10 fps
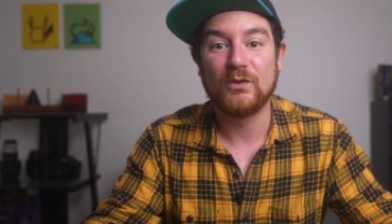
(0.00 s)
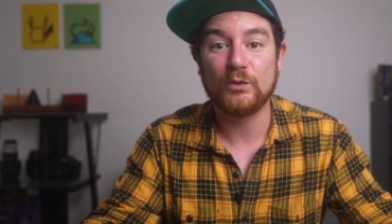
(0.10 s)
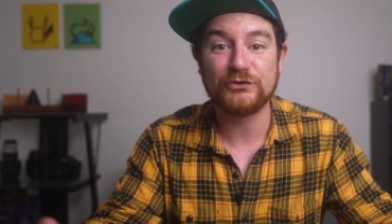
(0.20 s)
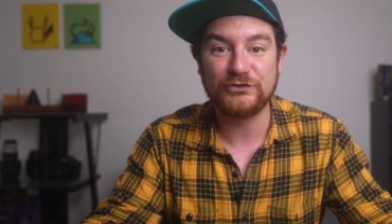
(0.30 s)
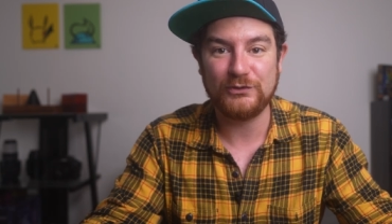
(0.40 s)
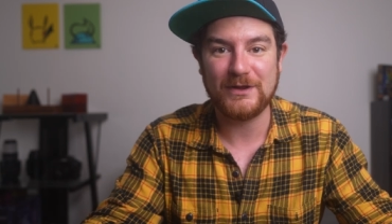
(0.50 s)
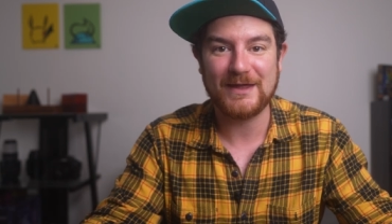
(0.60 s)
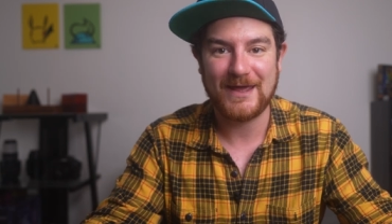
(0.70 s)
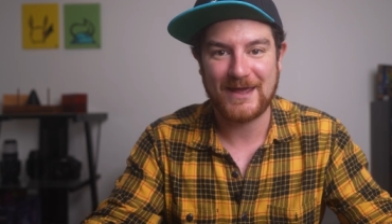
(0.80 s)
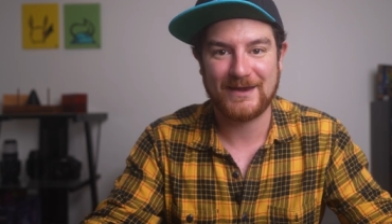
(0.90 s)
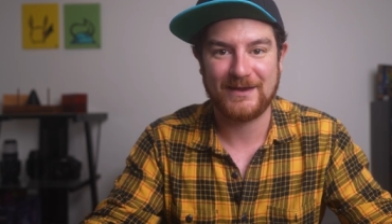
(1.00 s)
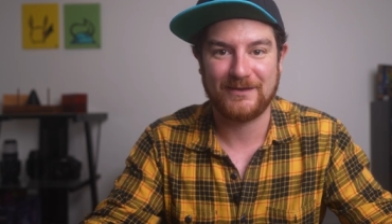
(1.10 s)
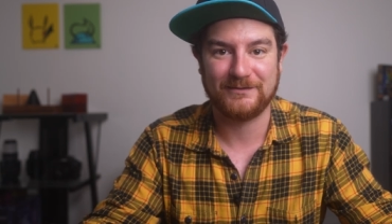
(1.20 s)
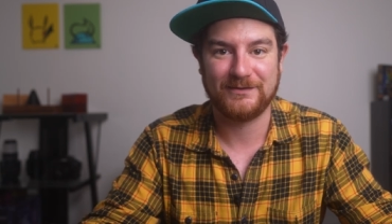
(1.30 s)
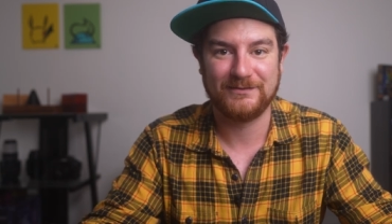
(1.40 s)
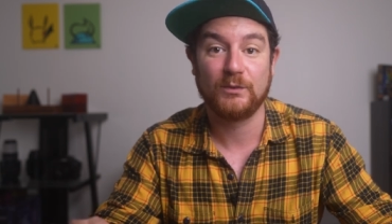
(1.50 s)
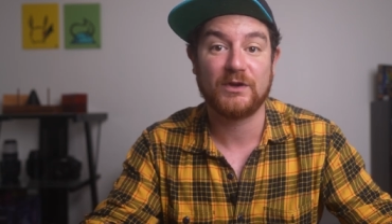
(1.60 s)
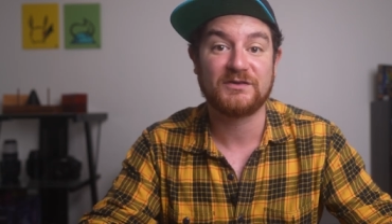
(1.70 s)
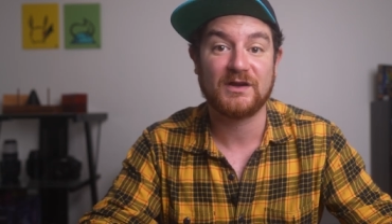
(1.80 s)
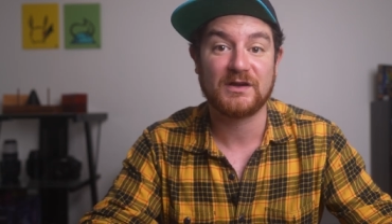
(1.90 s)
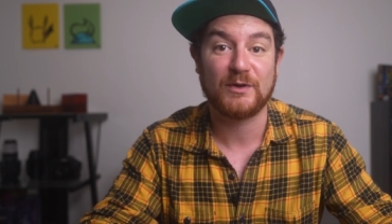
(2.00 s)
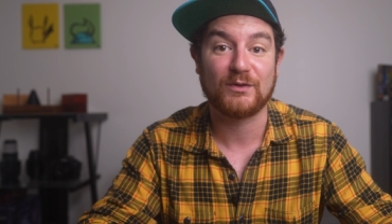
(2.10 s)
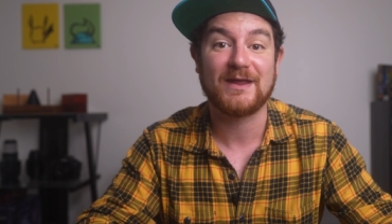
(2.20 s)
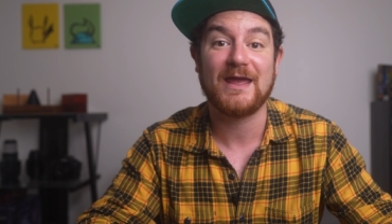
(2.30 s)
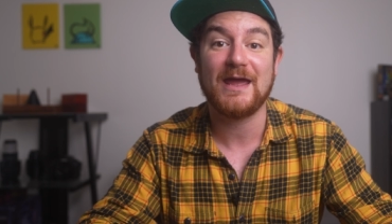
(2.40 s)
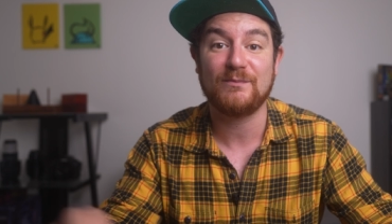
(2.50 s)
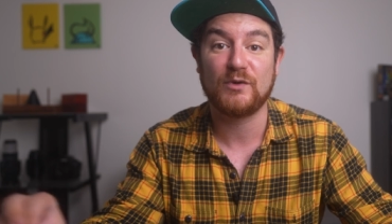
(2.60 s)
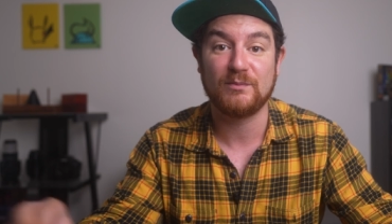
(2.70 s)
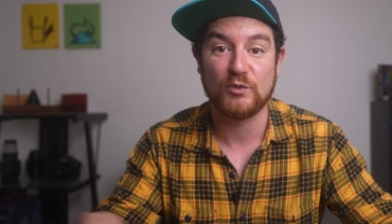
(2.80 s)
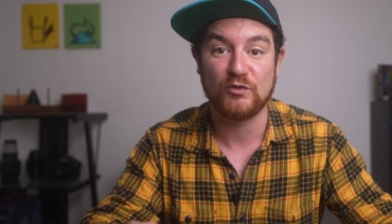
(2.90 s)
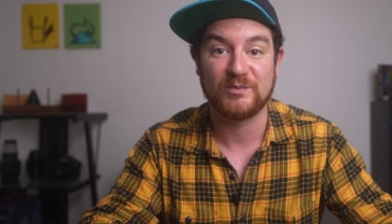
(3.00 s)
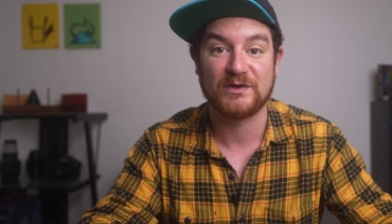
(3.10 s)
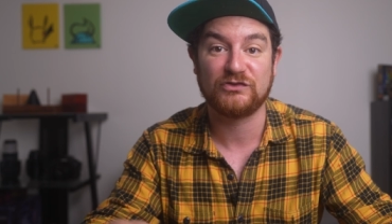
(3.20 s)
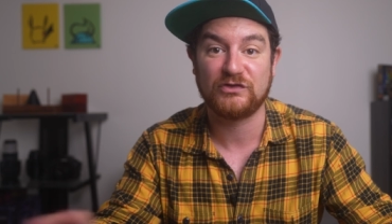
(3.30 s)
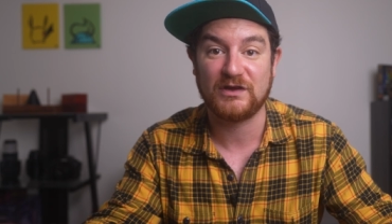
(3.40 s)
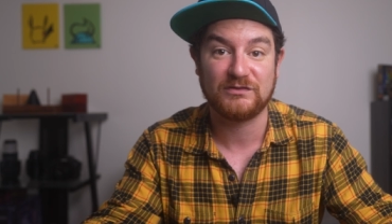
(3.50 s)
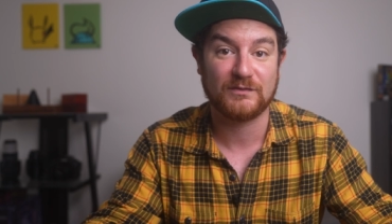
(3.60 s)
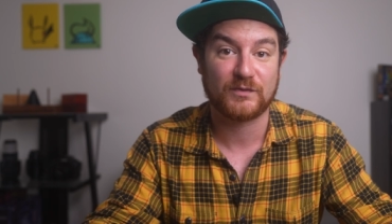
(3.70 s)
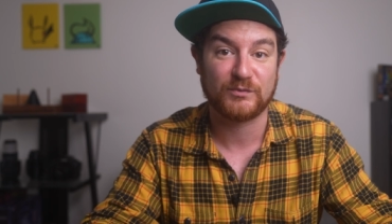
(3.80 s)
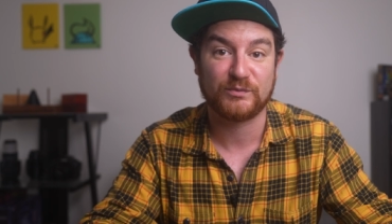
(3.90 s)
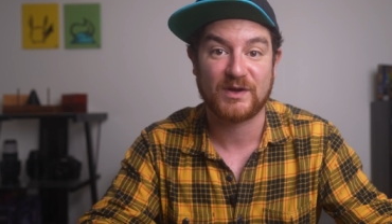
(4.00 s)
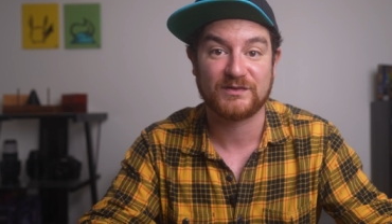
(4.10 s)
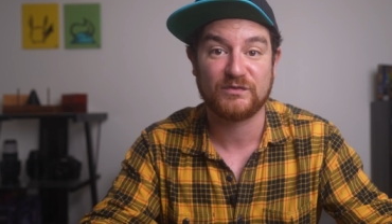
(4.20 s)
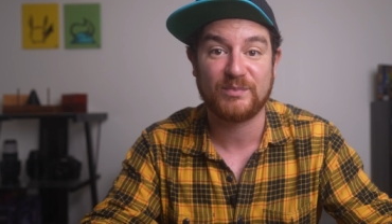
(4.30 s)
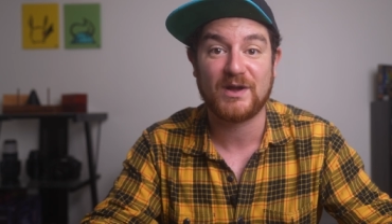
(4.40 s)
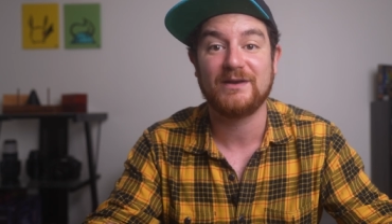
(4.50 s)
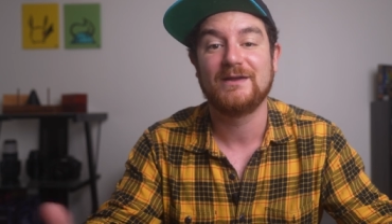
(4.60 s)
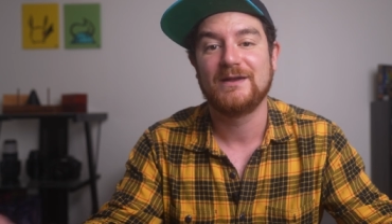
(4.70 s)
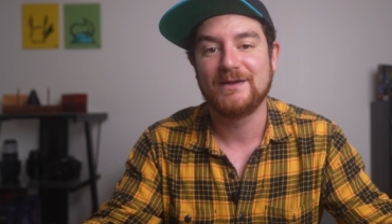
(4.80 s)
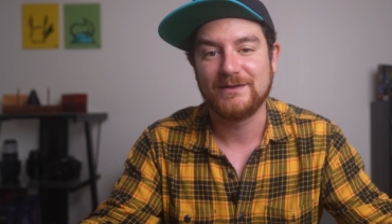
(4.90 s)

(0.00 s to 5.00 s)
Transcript: or shooting handheld. We're not talking about camera movement changing from spot to spot.